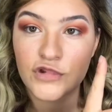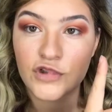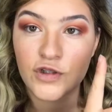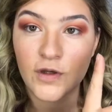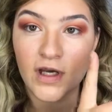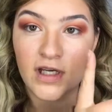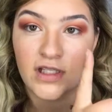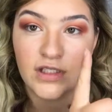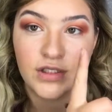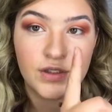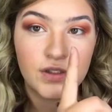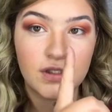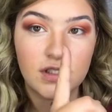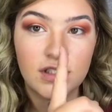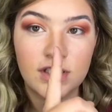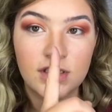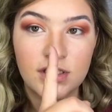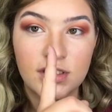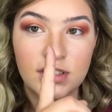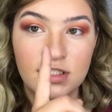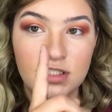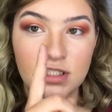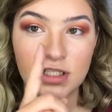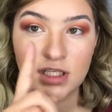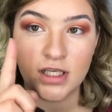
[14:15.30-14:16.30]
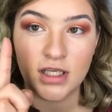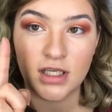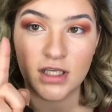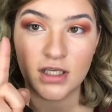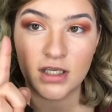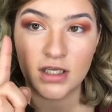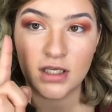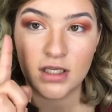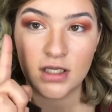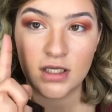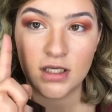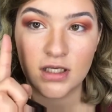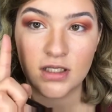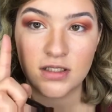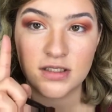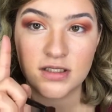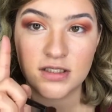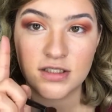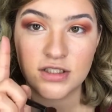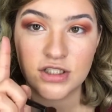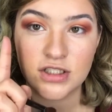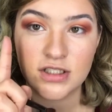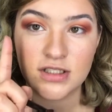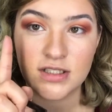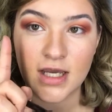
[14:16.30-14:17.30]
So as you can see, it's
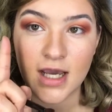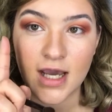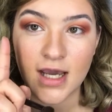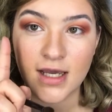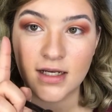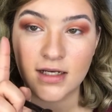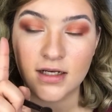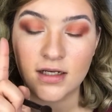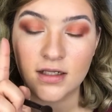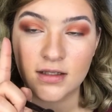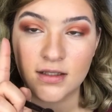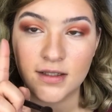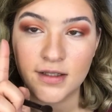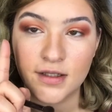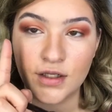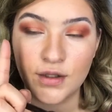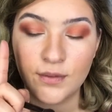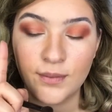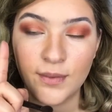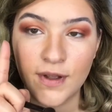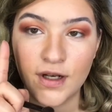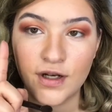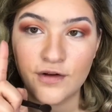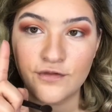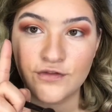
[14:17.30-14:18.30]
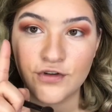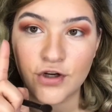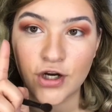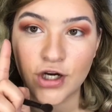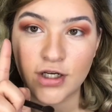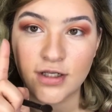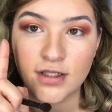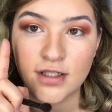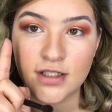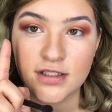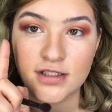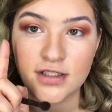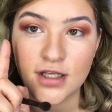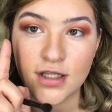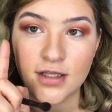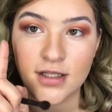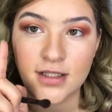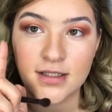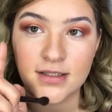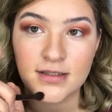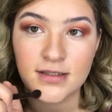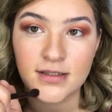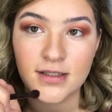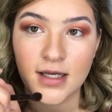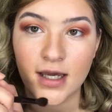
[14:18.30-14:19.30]
just added a little bit of darkness on
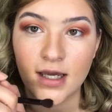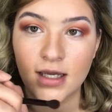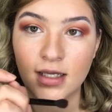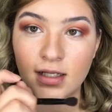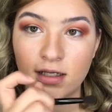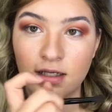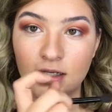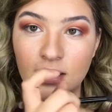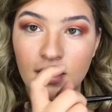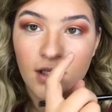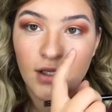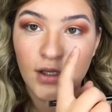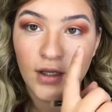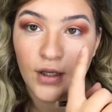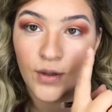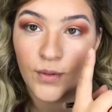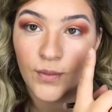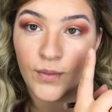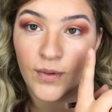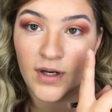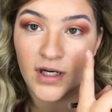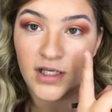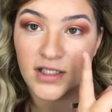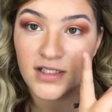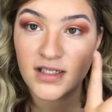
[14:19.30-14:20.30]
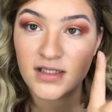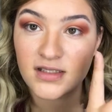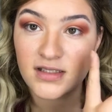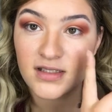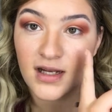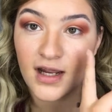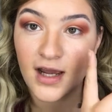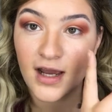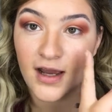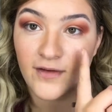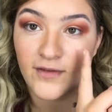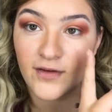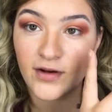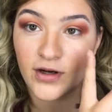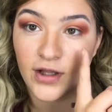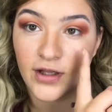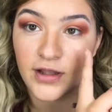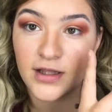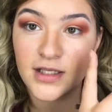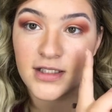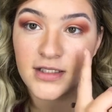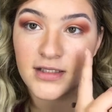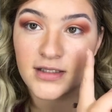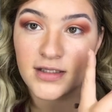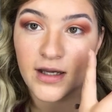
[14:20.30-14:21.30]
this side where it doesn't have it
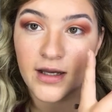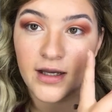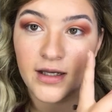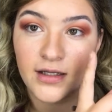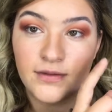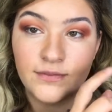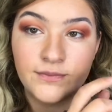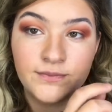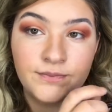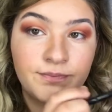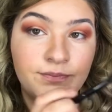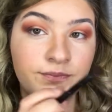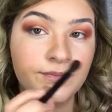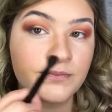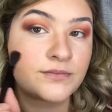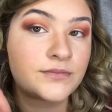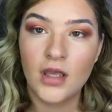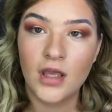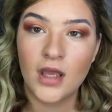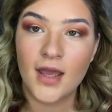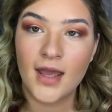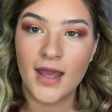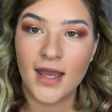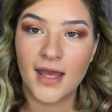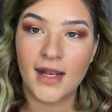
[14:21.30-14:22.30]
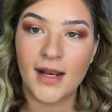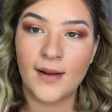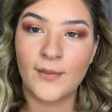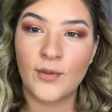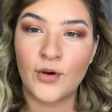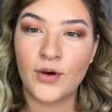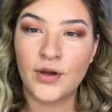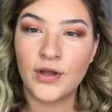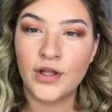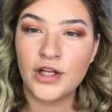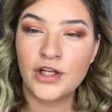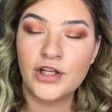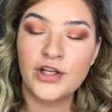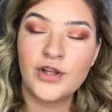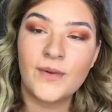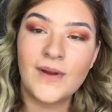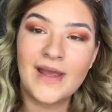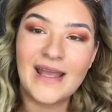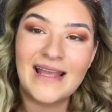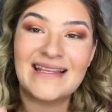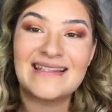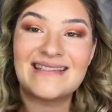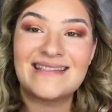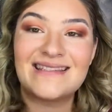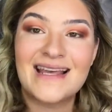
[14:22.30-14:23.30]
on this side. And I'm going to do
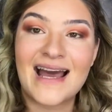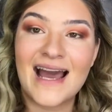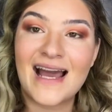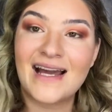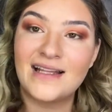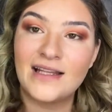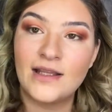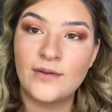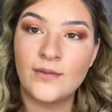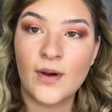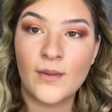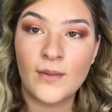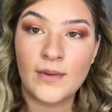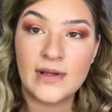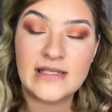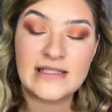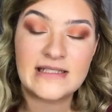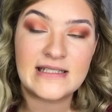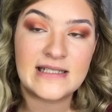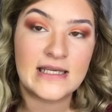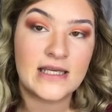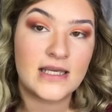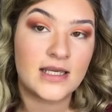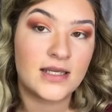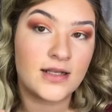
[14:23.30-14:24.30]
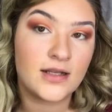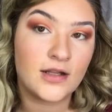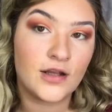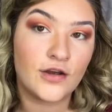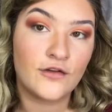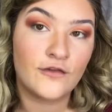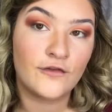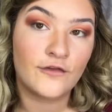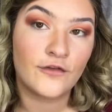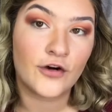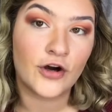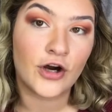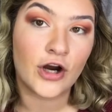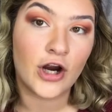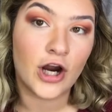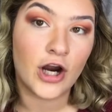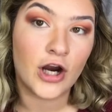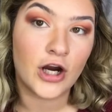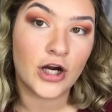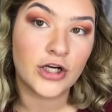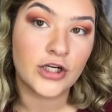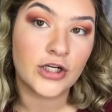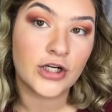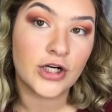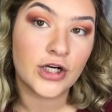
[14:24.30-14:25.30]
exactly what we did for
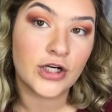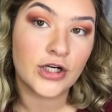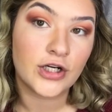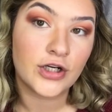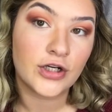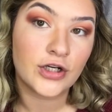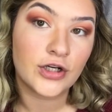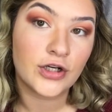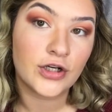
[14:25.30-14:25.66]
our